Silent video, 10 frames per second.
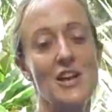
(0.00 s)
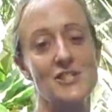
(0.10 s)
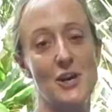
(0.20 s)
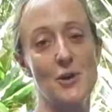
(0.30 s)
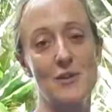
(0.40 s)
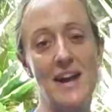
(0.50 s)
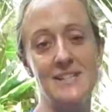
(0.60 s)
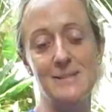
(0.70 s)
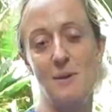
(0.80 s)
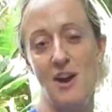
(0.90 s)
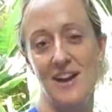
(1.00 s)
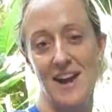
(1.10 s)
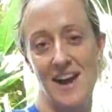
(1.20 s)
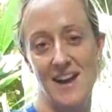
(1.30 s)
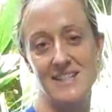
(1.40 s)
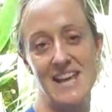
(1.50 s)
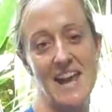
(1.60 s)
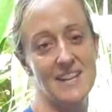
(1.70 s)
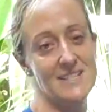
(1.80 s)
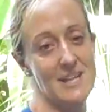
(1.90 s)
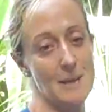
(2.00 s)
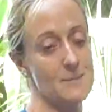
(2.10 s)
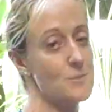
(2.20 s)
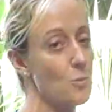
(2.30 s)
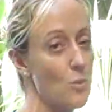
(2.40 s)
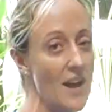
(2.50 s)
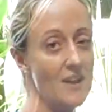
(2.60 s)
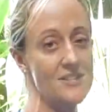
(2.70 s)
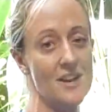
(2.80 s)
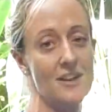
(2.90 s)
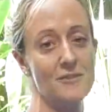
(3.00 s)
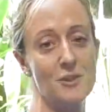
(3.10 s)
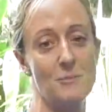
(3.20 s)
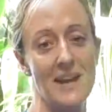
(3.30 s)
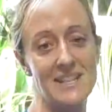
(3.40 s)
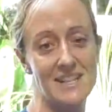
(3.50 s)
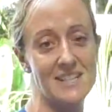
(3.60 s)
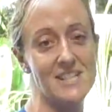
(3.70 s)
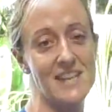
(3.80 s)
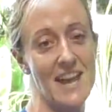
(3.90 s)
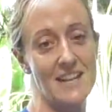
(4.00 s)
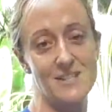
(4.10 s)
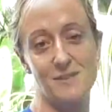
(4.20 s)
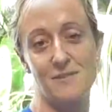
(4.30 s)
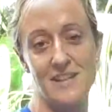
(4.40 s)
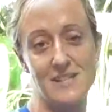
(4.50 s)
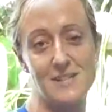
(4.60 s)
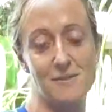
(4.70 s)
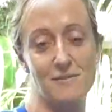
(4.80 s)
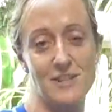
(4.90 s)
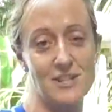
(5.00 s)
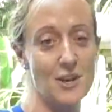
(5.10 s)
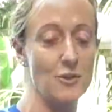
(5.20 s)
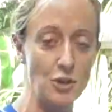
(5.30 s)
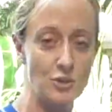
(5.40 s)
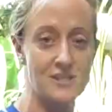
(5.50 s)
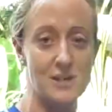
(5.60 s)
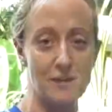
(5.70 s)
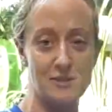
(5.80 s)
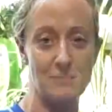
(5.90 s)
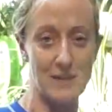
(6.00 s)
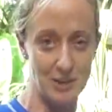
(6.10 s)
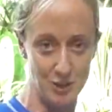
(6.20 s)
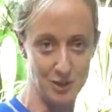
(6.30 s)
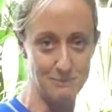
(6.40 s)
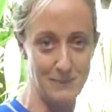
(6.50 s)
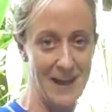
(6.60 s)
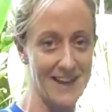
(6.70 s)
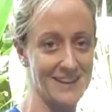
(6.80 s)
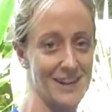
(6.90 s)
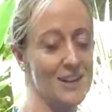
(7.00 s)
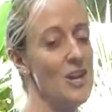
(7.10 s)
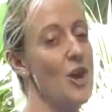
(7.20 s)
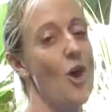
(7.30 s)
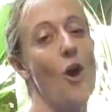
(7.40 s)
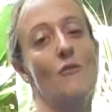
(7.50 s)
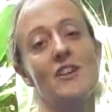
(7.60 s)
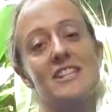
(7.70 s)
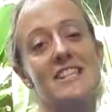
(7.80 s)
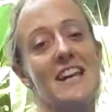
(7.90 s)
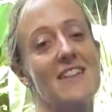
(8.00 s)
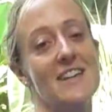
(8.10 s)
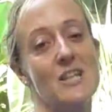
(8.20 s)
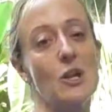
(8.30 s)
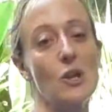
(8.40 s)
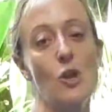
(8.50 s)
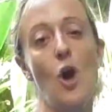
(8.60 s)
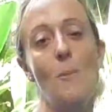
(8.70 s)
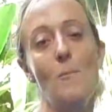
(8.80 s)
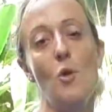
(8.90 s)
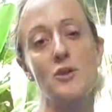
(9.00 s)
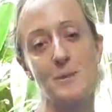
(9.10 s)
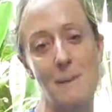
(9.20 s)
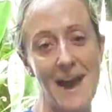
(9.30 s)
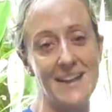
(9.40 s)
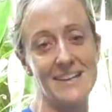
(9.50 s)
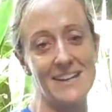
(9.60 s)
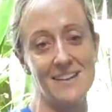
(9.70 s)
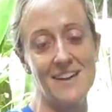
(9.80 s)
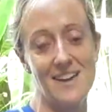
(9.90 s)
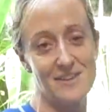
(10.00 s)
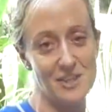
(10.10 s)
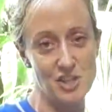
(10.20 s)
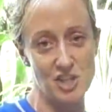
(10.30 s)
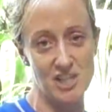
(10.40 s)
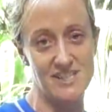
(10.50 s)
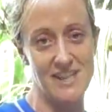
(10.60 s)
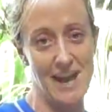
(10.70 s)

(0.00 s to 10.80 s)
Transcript: So that's my 10 tips. Well done if you made it to the end of this video. You deserve to be a good paddler. Obviously there's a lot more to paddling than just